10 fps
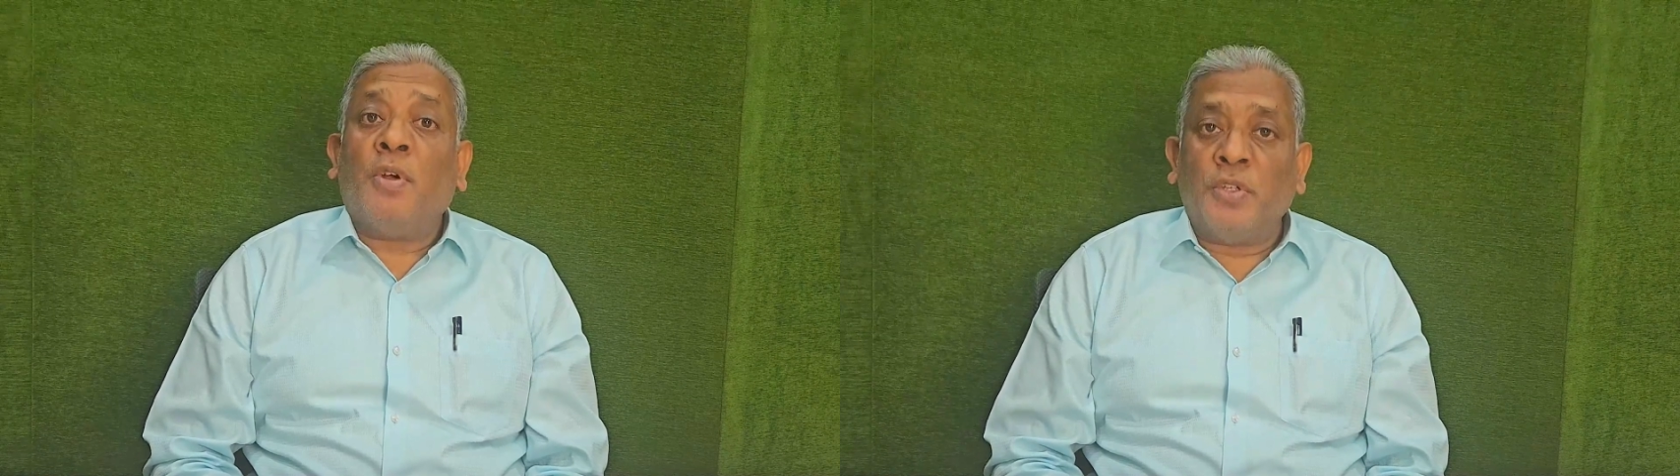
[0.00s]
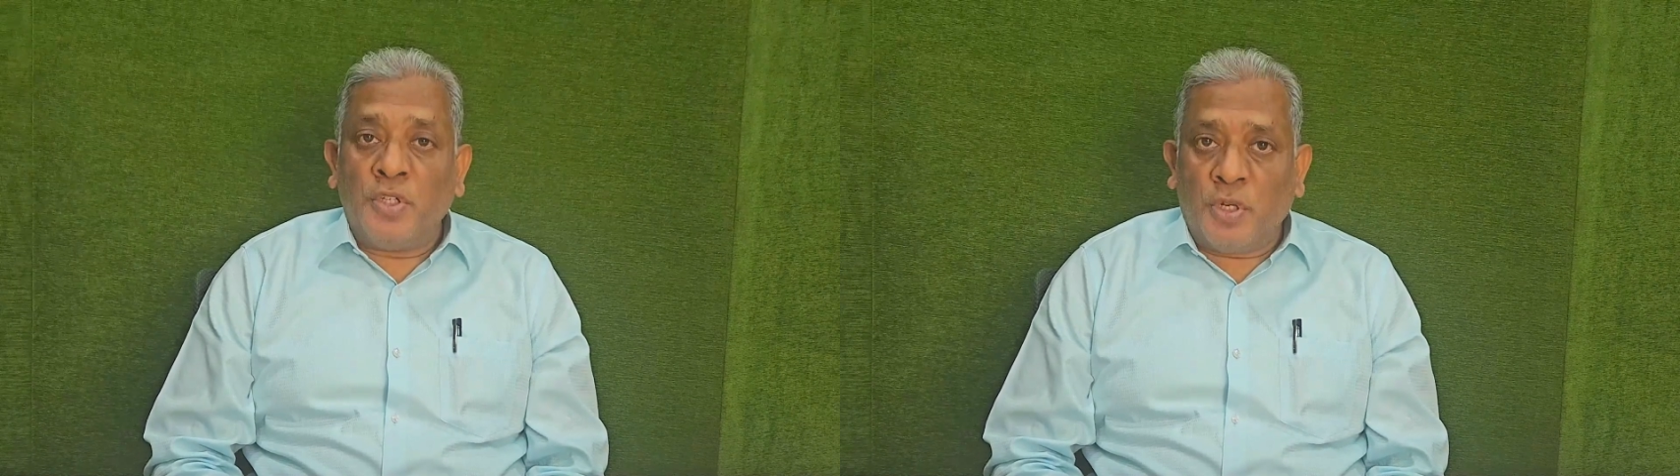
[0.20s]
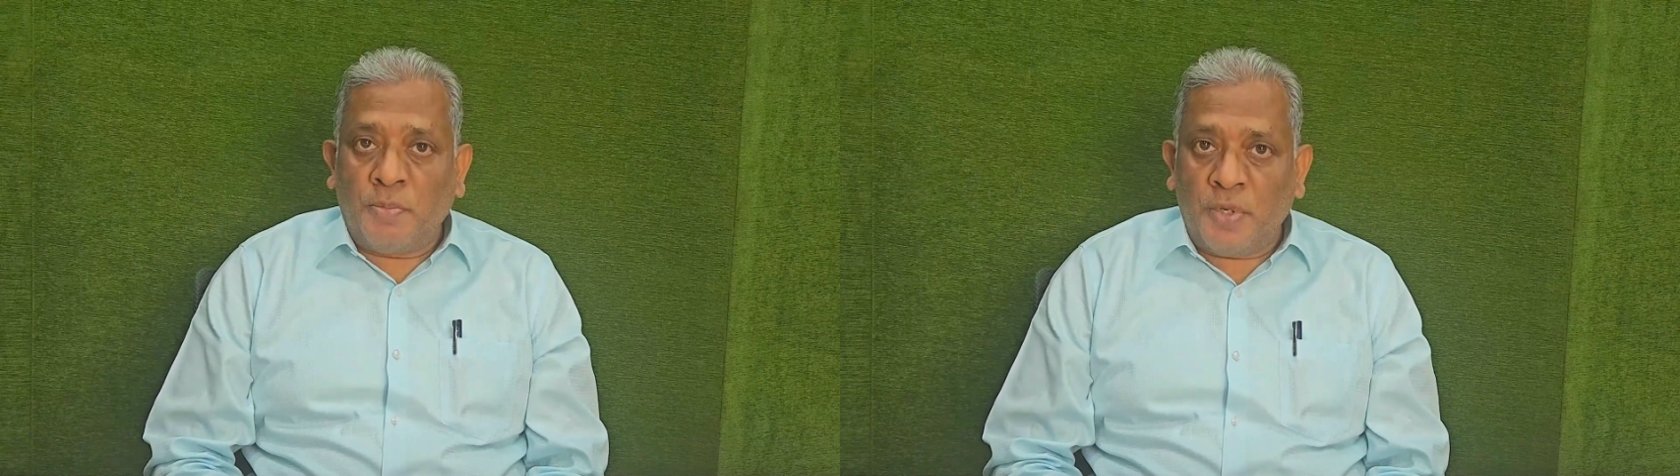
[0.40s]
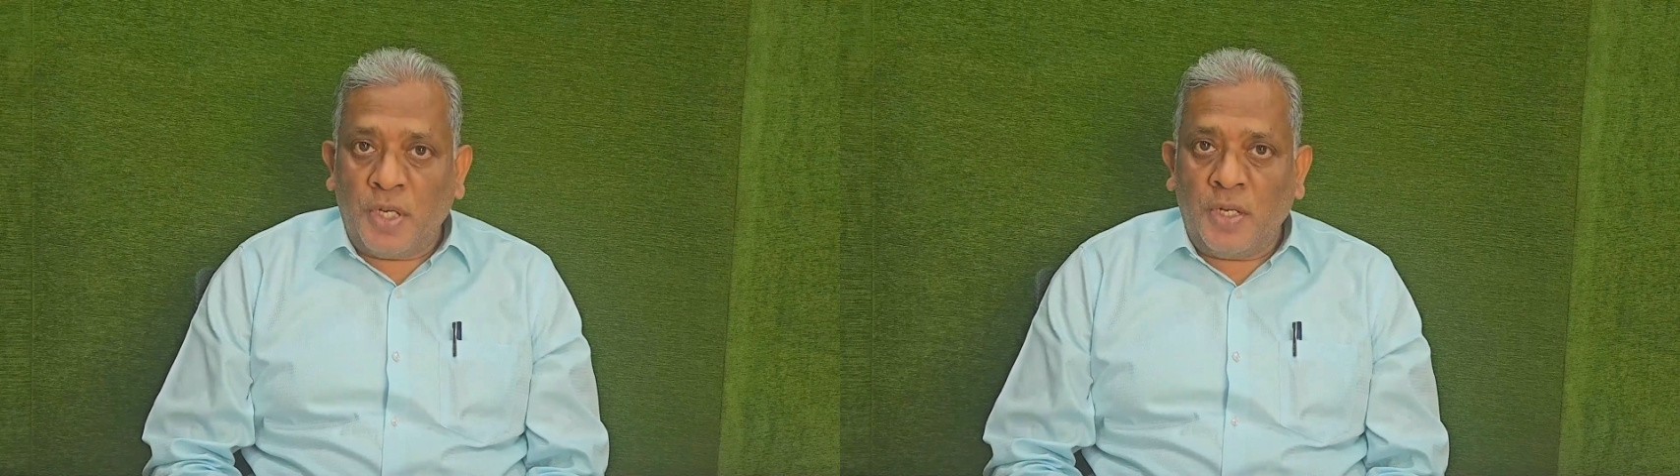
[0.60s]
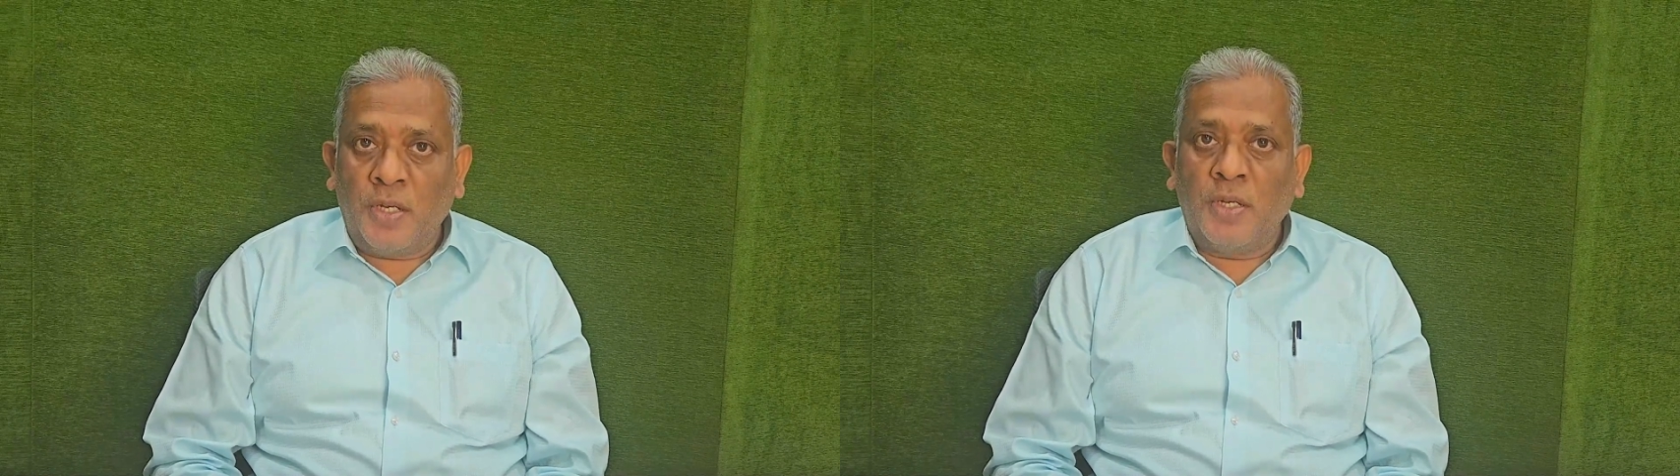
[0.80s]
on the job
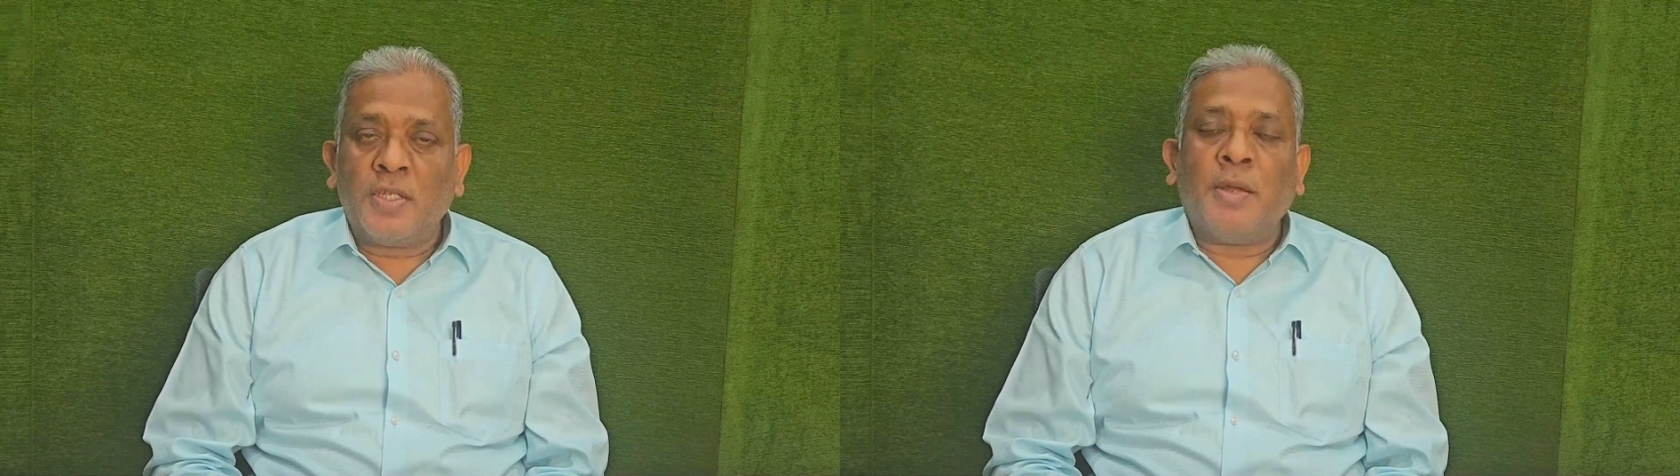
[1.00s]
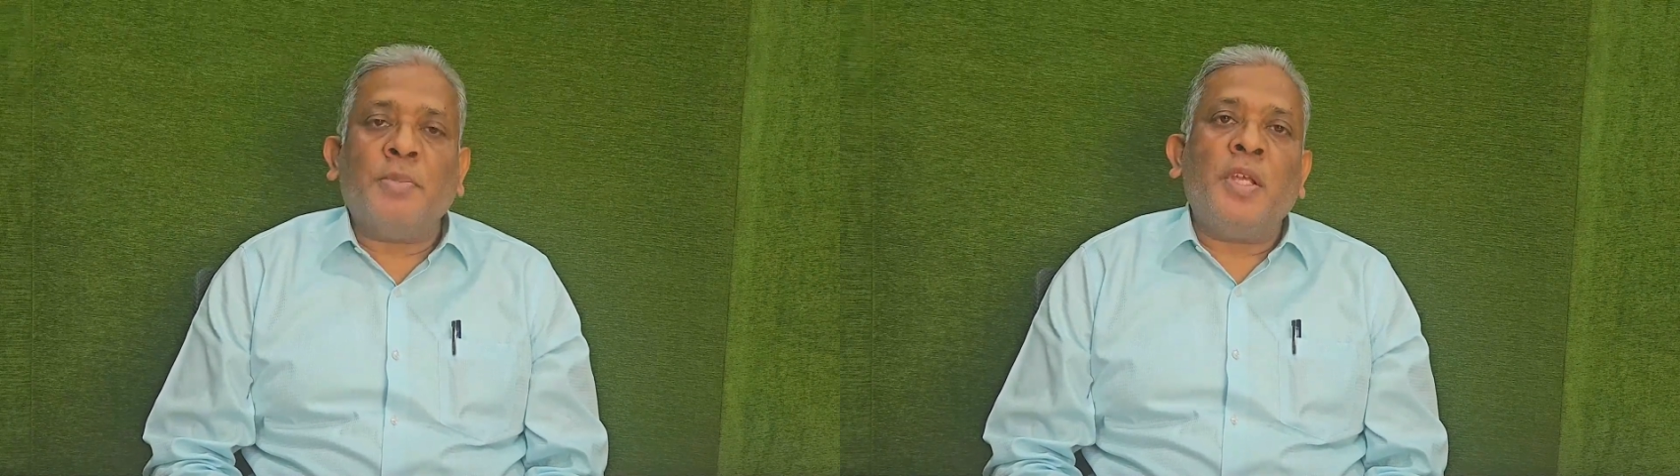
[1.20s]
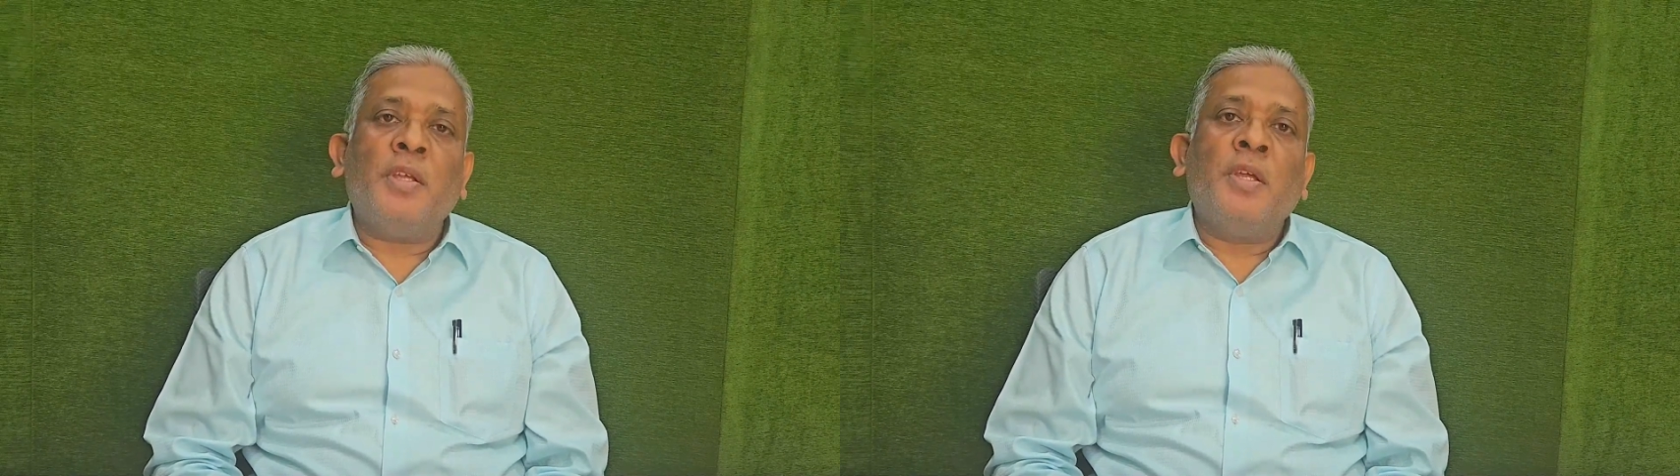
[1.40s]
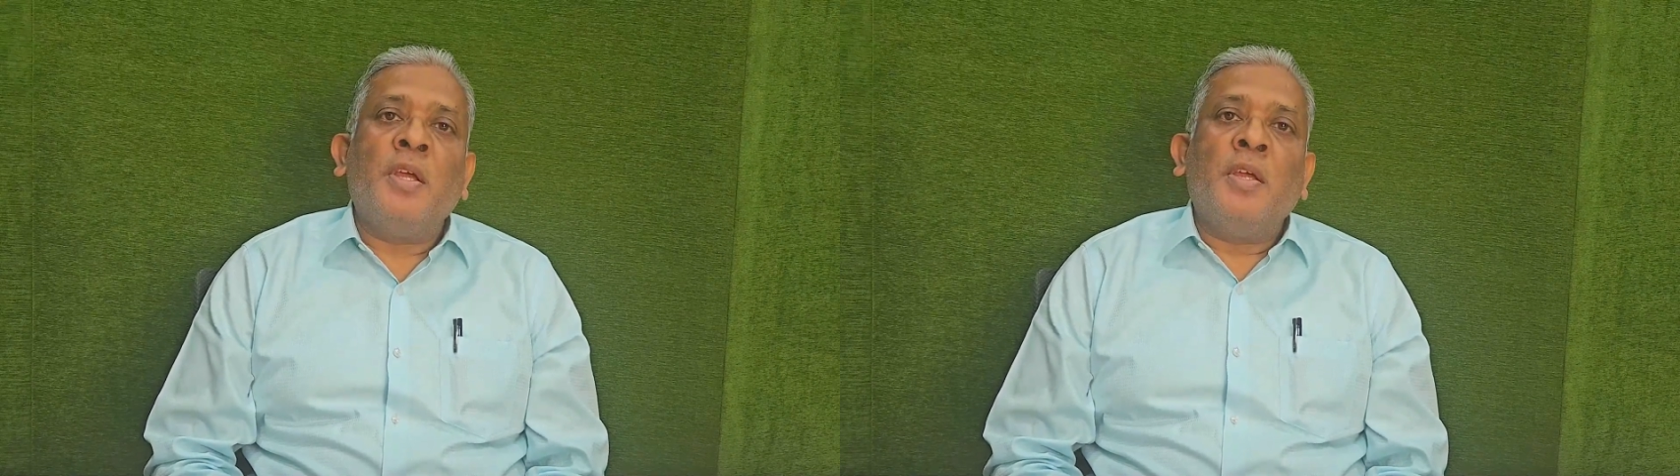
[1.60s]
training is something